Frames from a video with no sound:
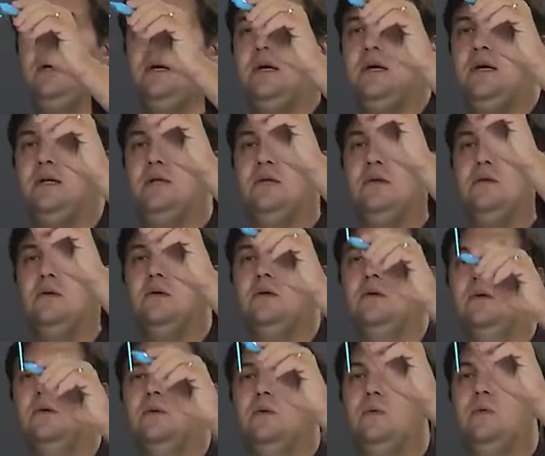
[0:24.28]
and
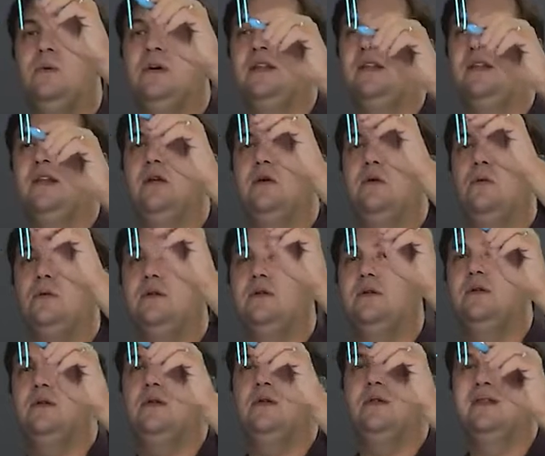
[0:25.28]
we
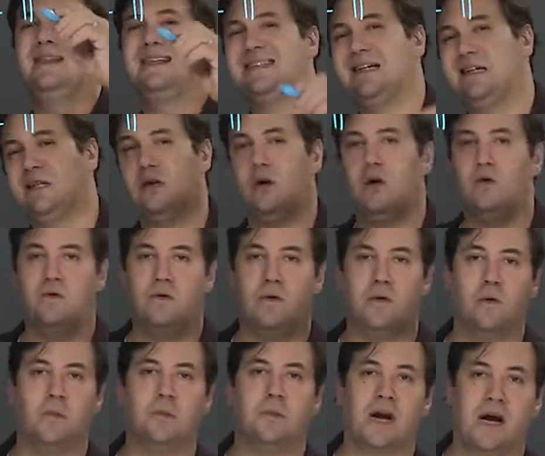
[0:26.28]
denote the set of
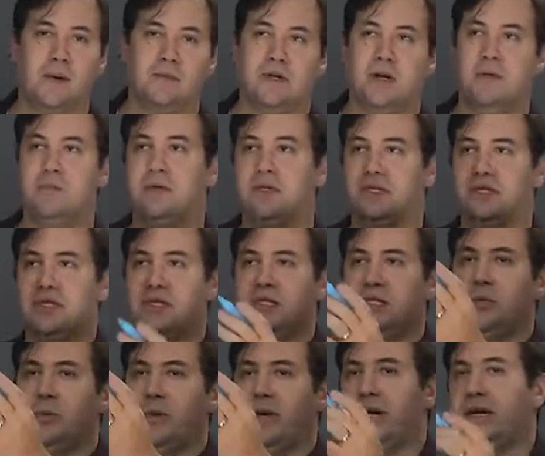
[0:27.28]
all prime numbers
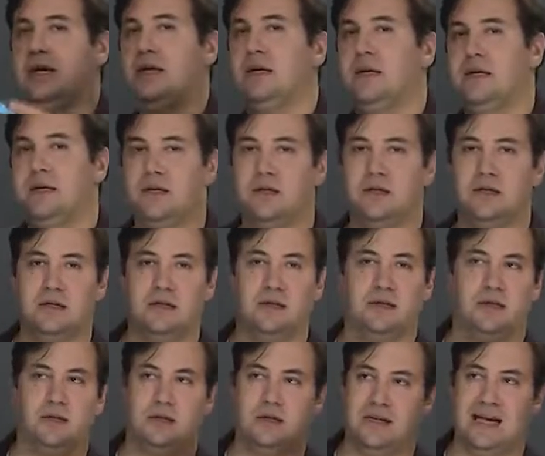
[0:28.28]
this way,
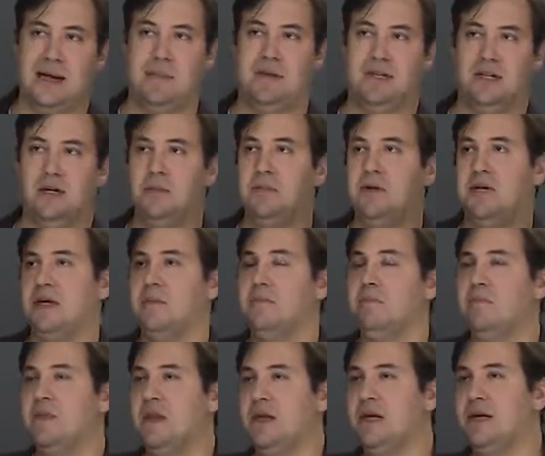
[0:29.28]
a capital P,
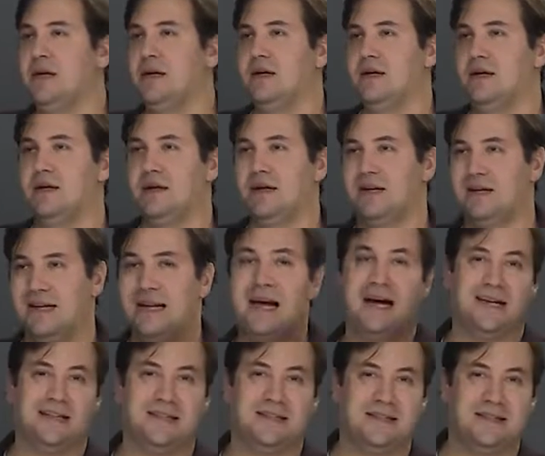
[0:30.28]
a
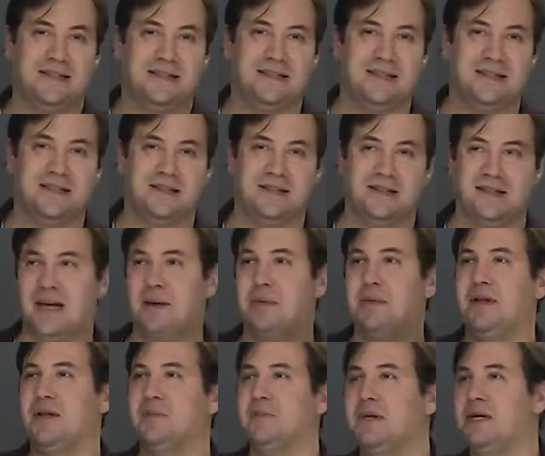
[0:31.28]
nice
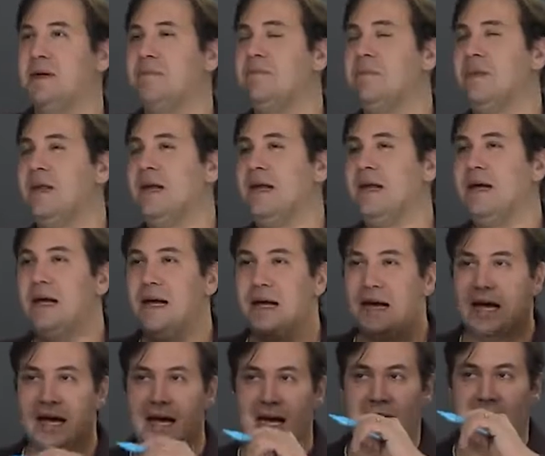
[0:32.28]
capital P,
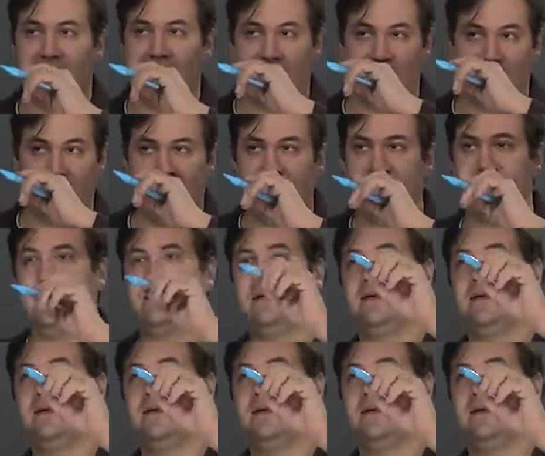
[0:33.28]
and